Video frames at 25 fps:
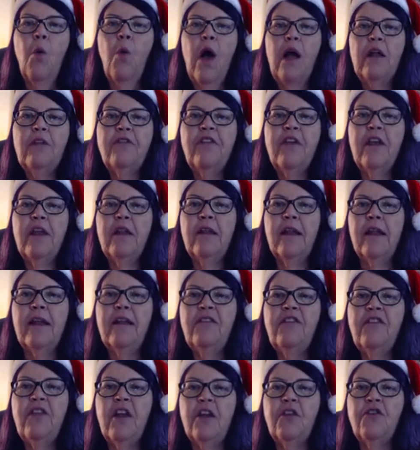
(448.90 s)
while 10
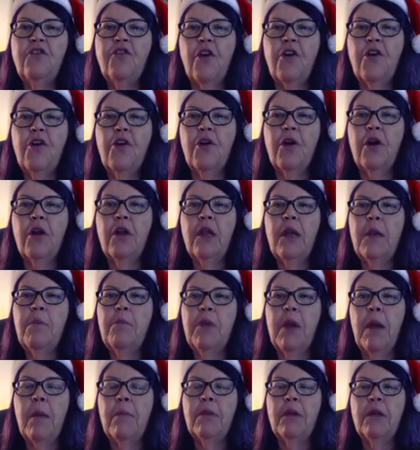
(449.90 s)
listings are currently
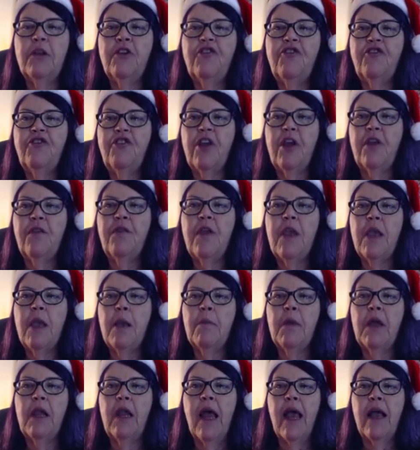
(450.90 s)
published in the
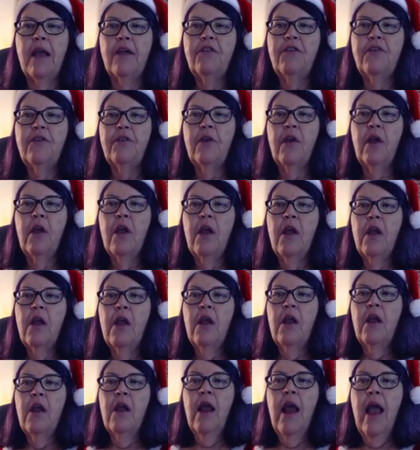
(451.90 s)
MLS.
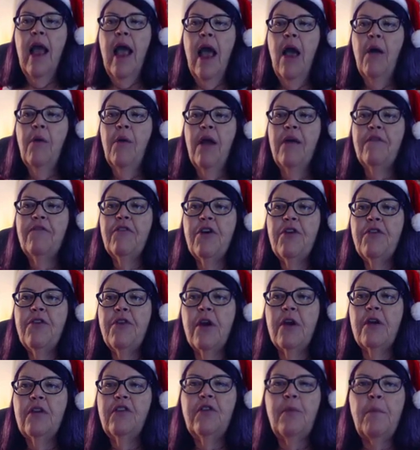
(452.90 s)
However,
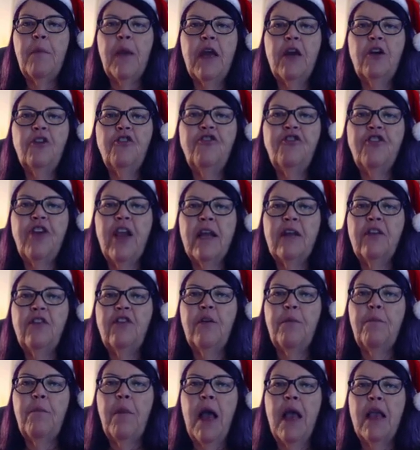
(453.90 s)
there is a better
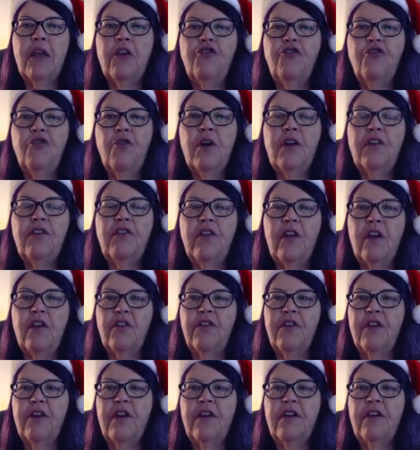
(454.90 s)
chance of buying short
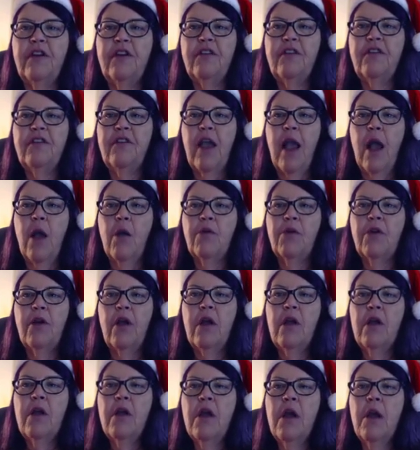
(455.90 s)
sales at a discount,
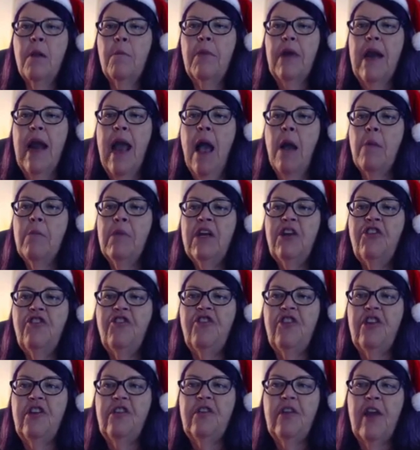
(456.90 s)
but how
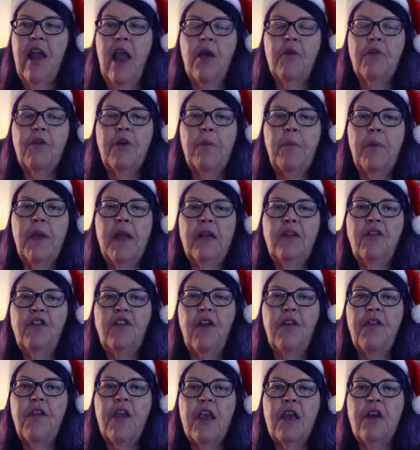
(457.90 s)
much discount
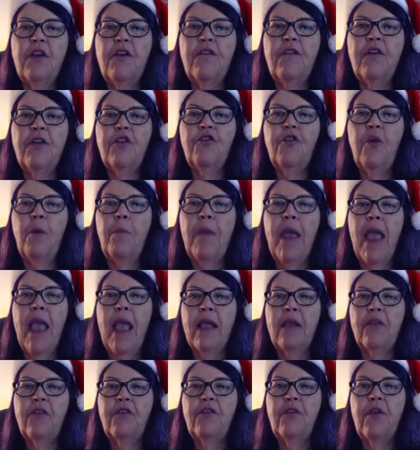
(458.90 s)
depends on the individual
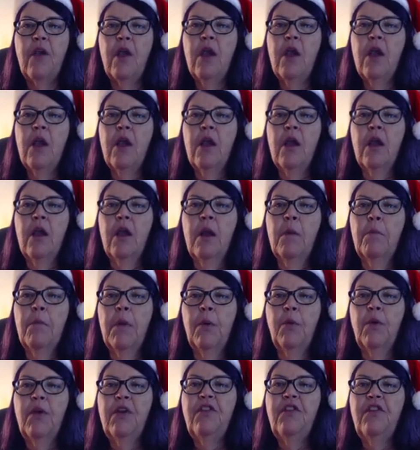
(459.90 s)
banks.
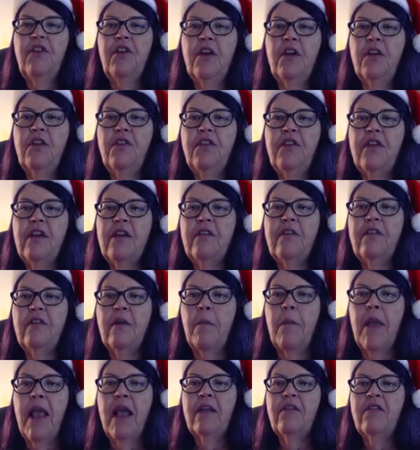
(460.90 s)
But we still see
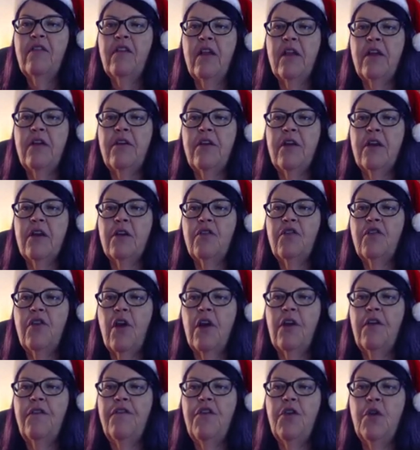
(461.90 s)
some excellent deals
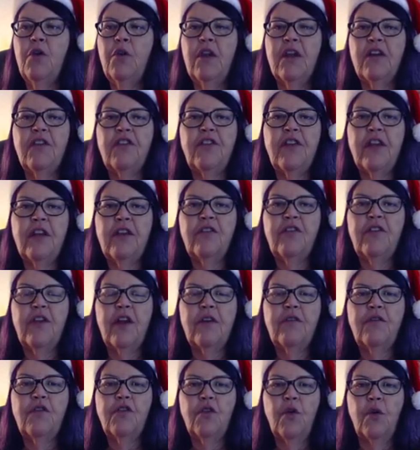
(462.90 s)
on a few listings
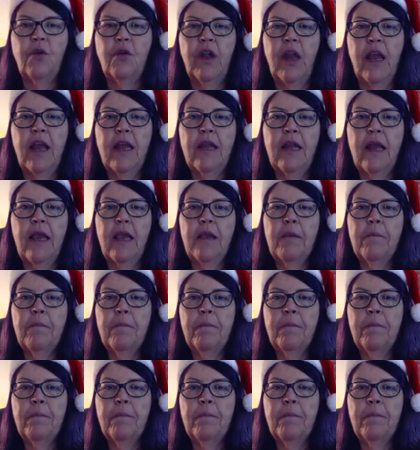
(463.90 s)
that have sold lately.